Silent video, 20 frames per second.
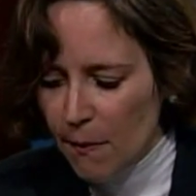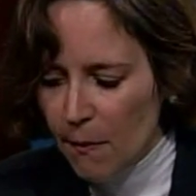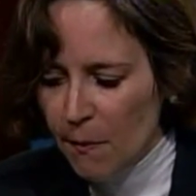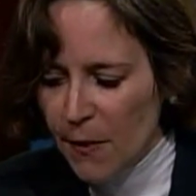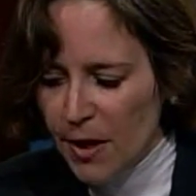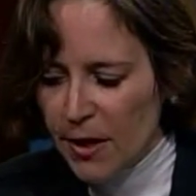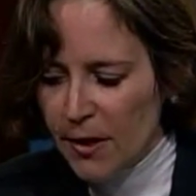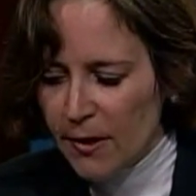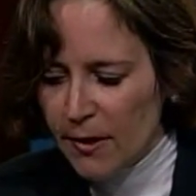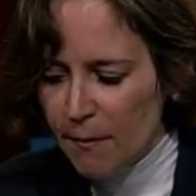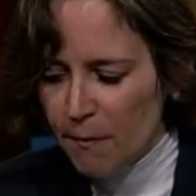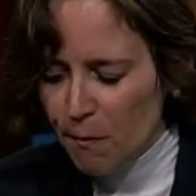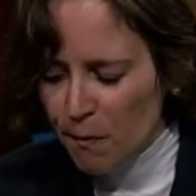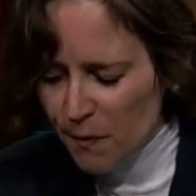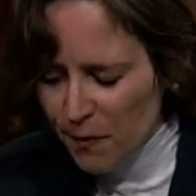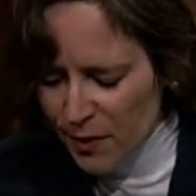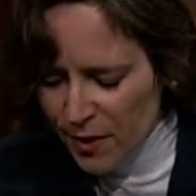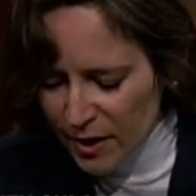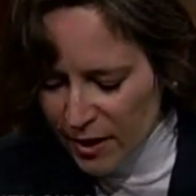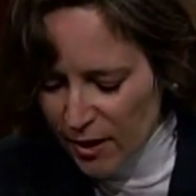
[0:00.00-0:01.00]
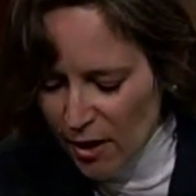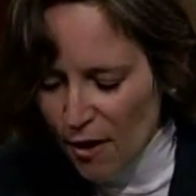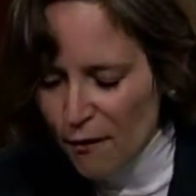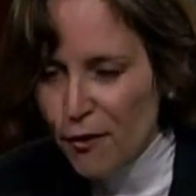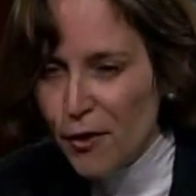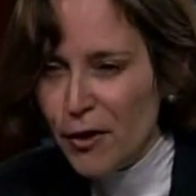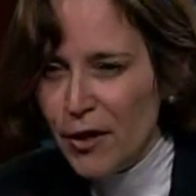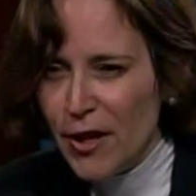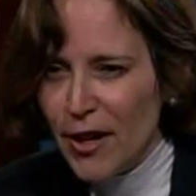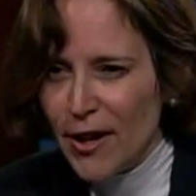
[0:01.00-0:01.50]
but the
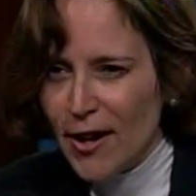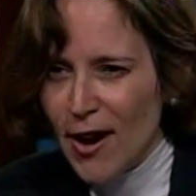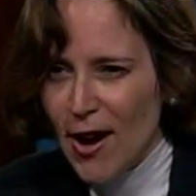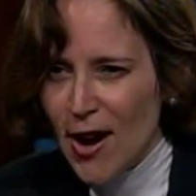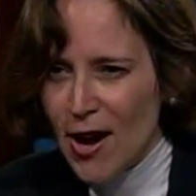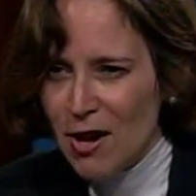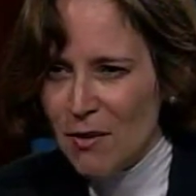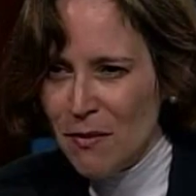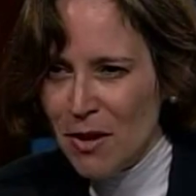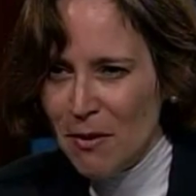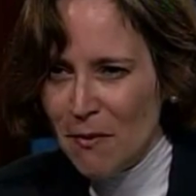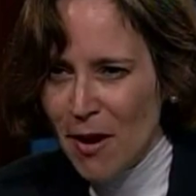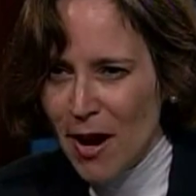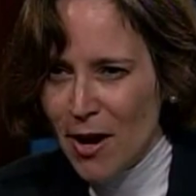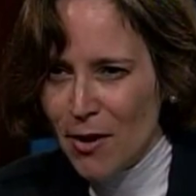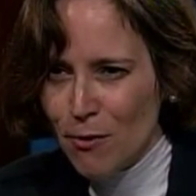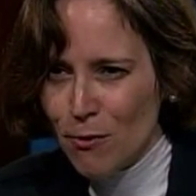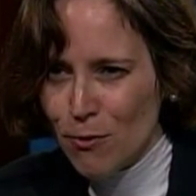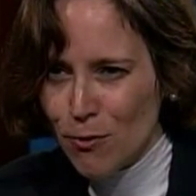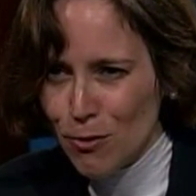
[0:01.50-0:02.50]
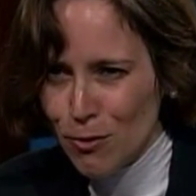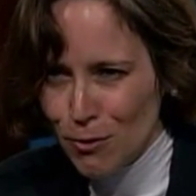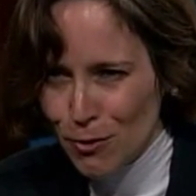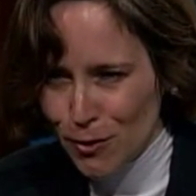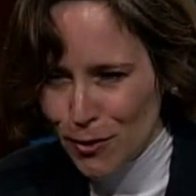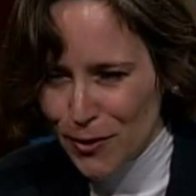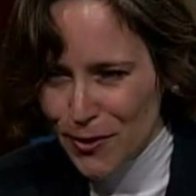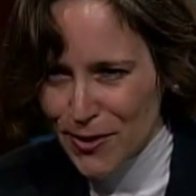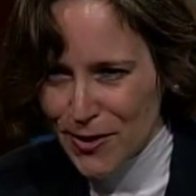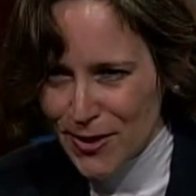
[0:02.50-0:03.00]
govern the economy by
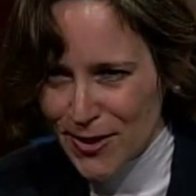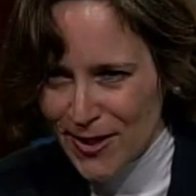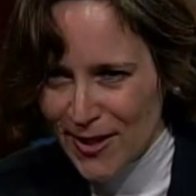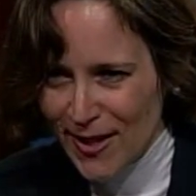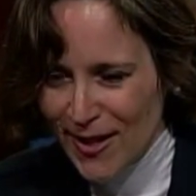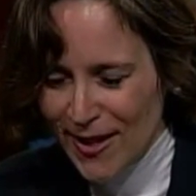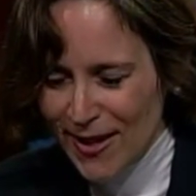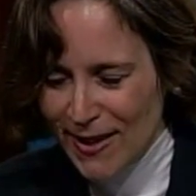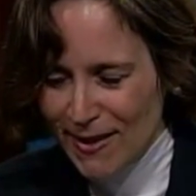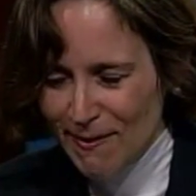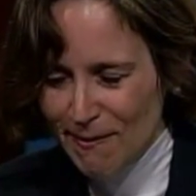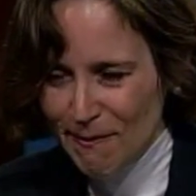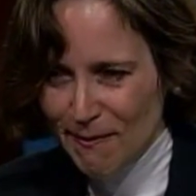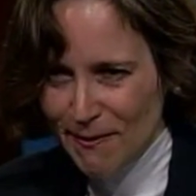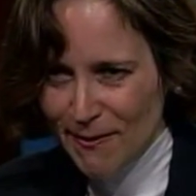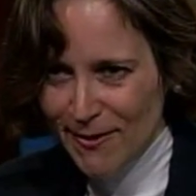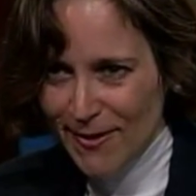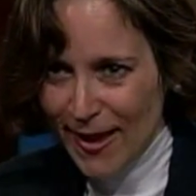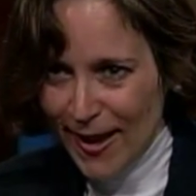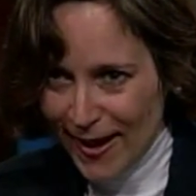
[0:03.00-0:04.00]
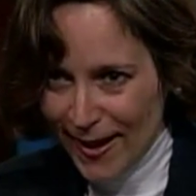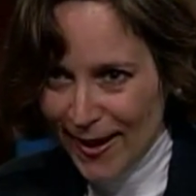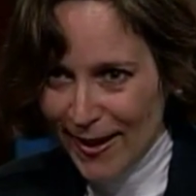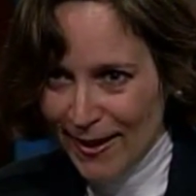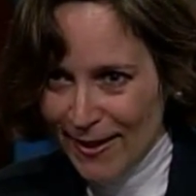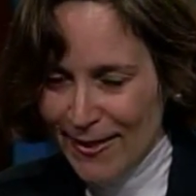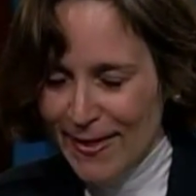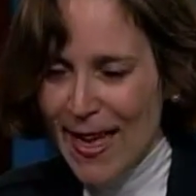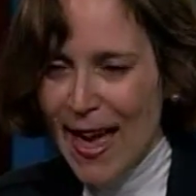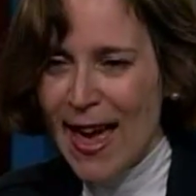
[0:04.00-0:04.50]
rules thing,
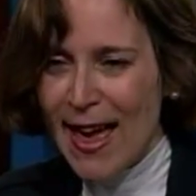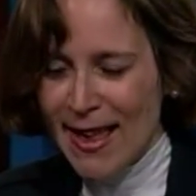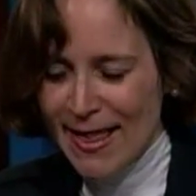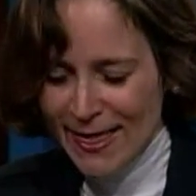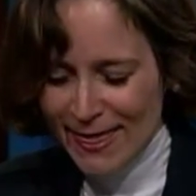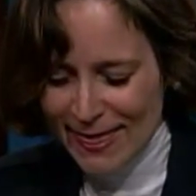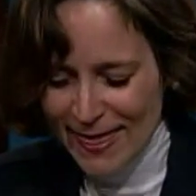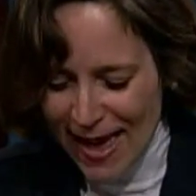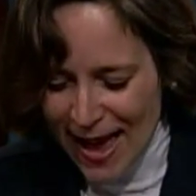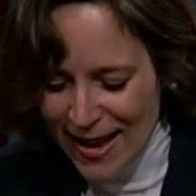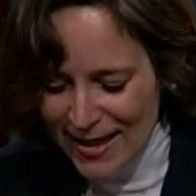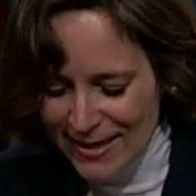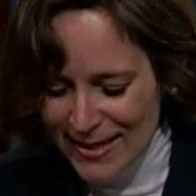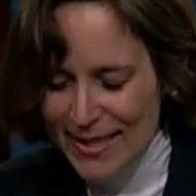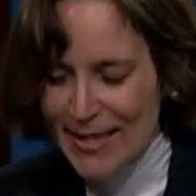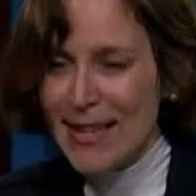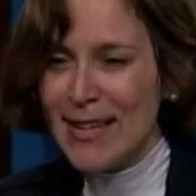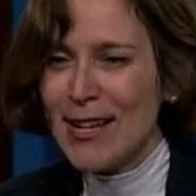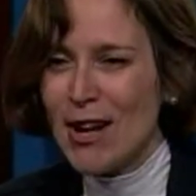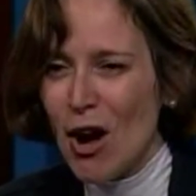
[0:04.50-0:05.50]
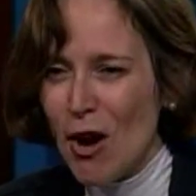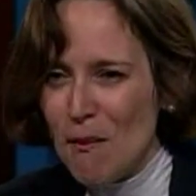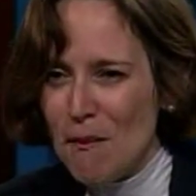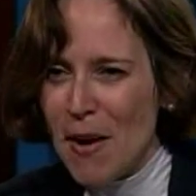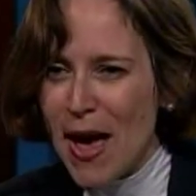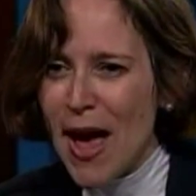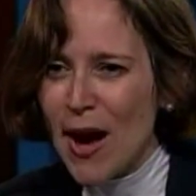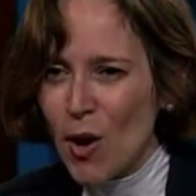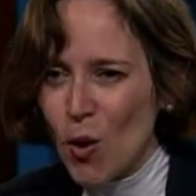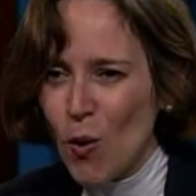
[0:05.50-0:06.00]
that didn't come
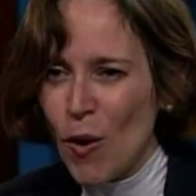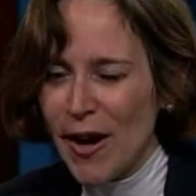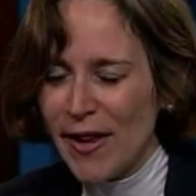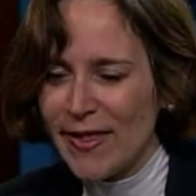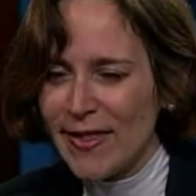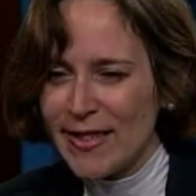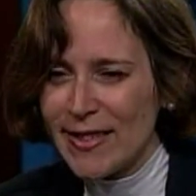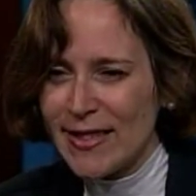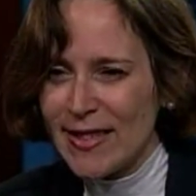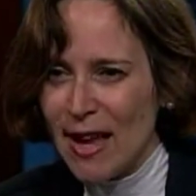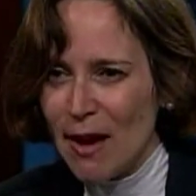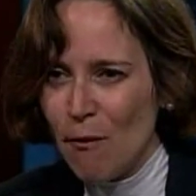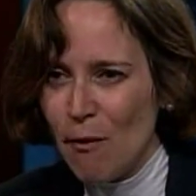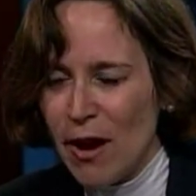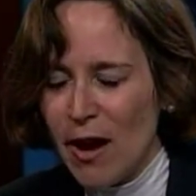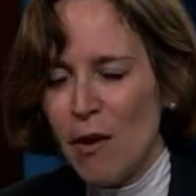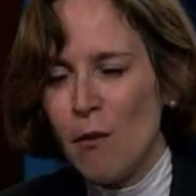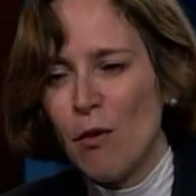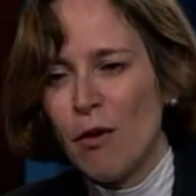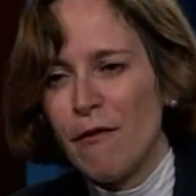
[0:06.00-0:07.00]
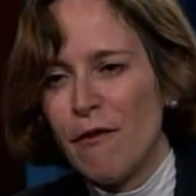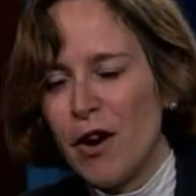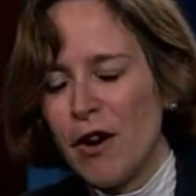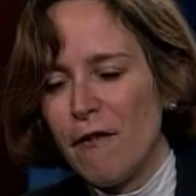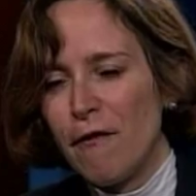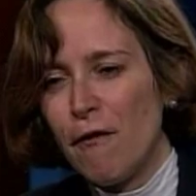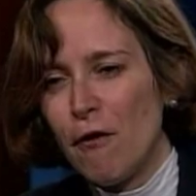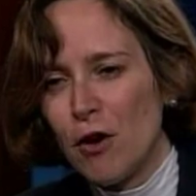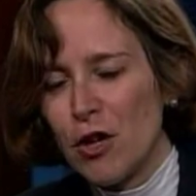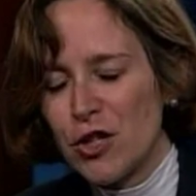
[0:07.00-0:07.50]
back quite the same way, and we're
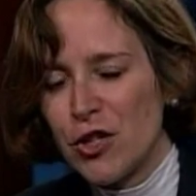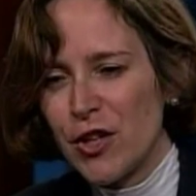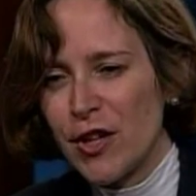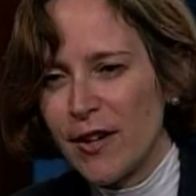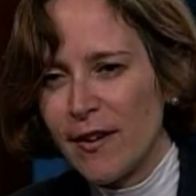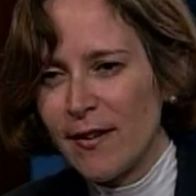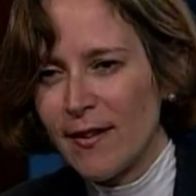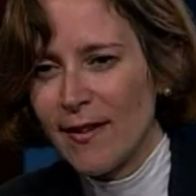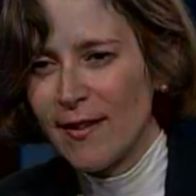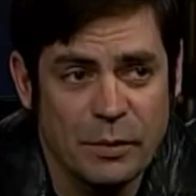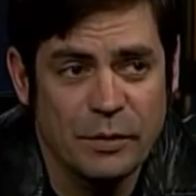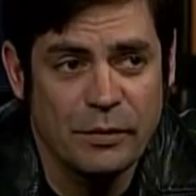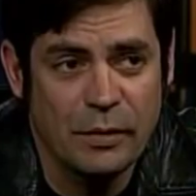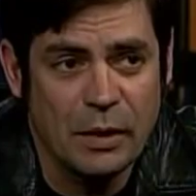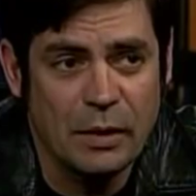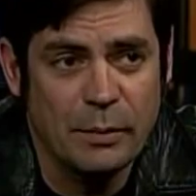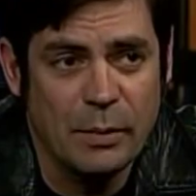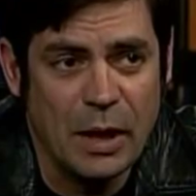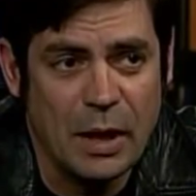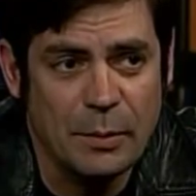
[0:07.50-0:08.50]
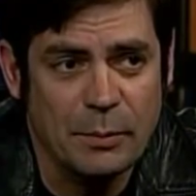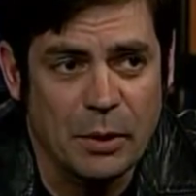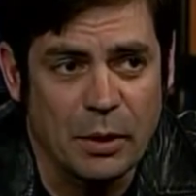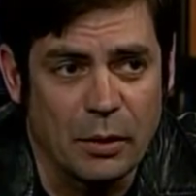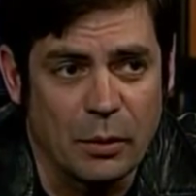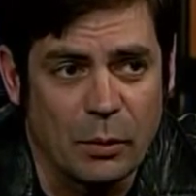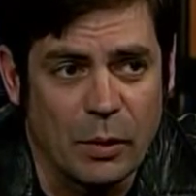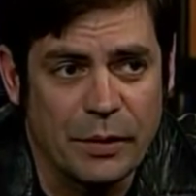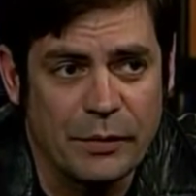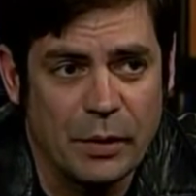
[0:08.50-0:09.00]
very fortunate. Was always, it was very
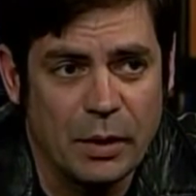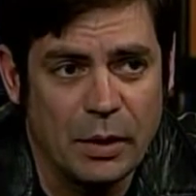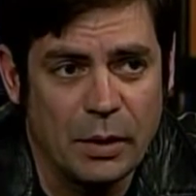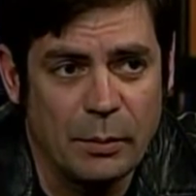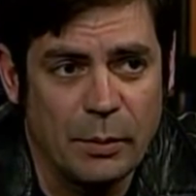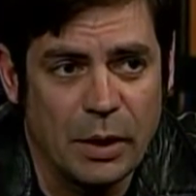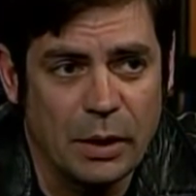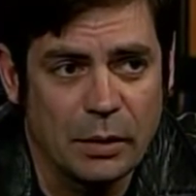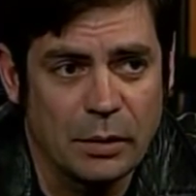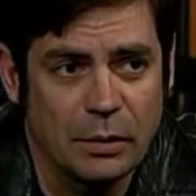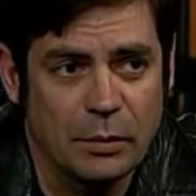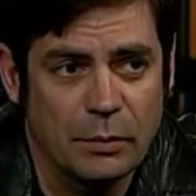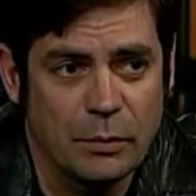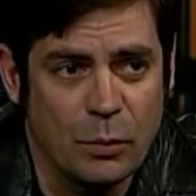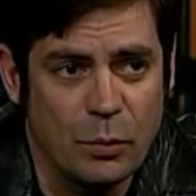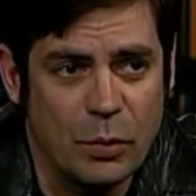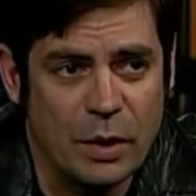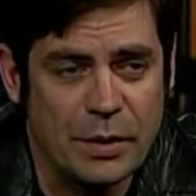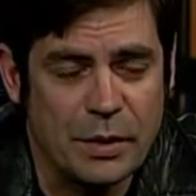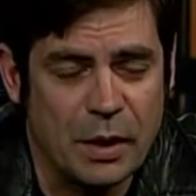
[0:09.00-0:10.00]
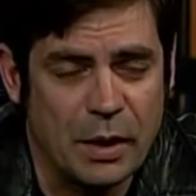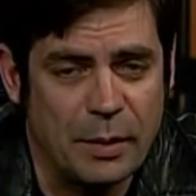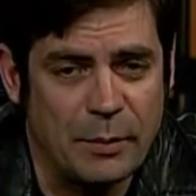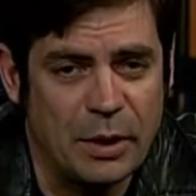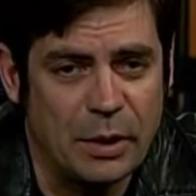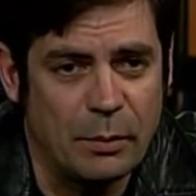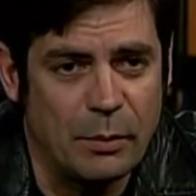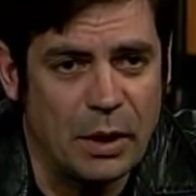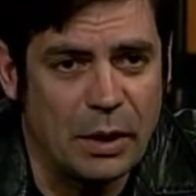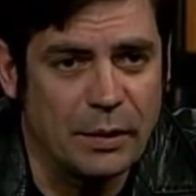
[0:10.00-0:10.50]
popular, wasn't it, among
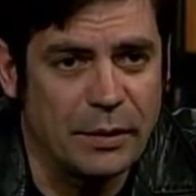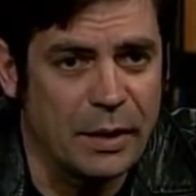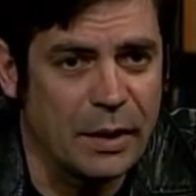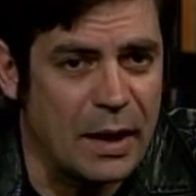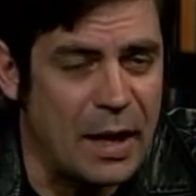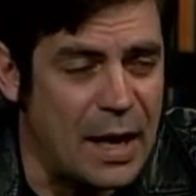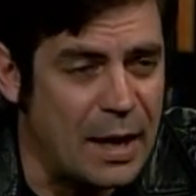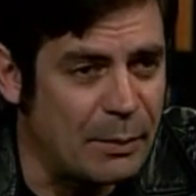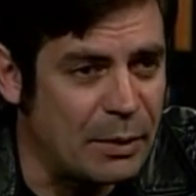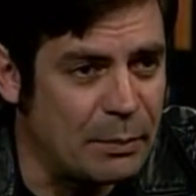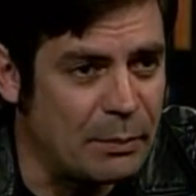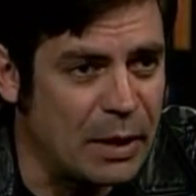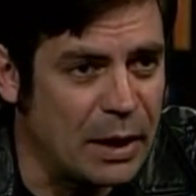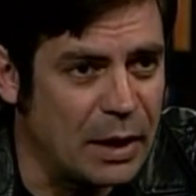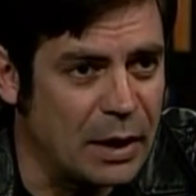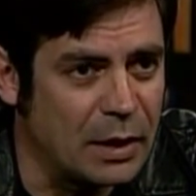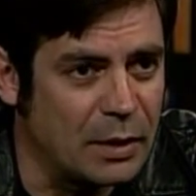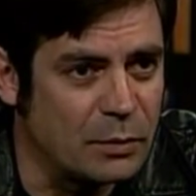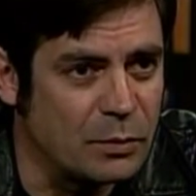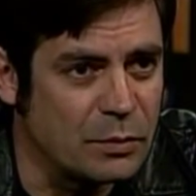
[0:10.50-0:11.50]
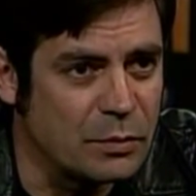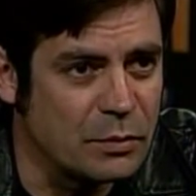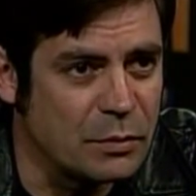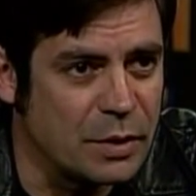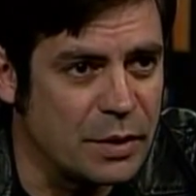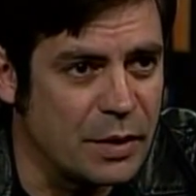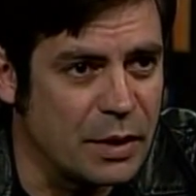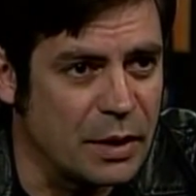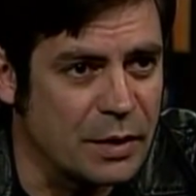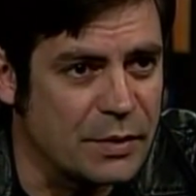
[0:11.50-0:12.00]
among the common man,
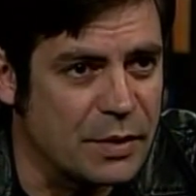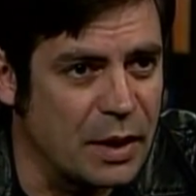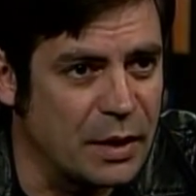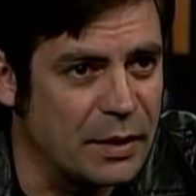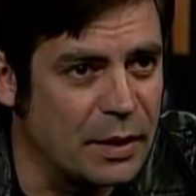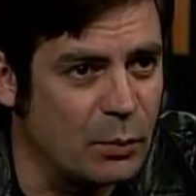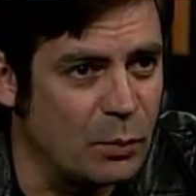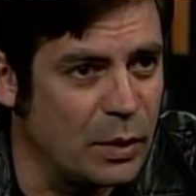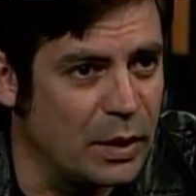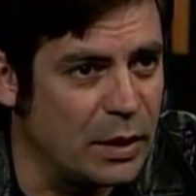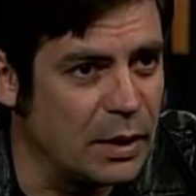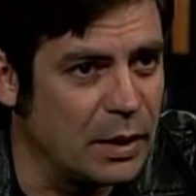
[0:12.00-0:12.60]
to the extent that we